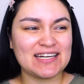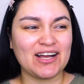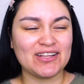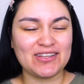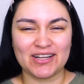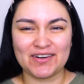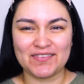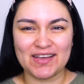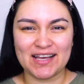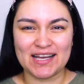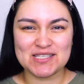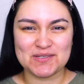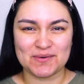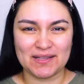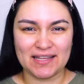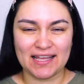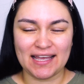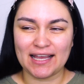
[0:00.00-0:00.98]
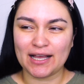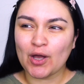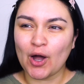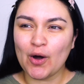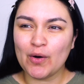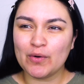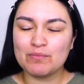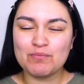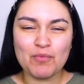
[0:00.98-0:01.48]
a lot of you guys were like,
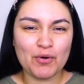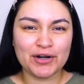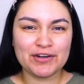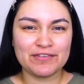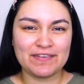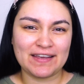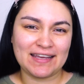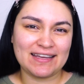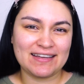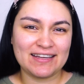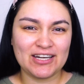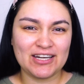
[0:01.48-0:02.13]
oh, Morphe.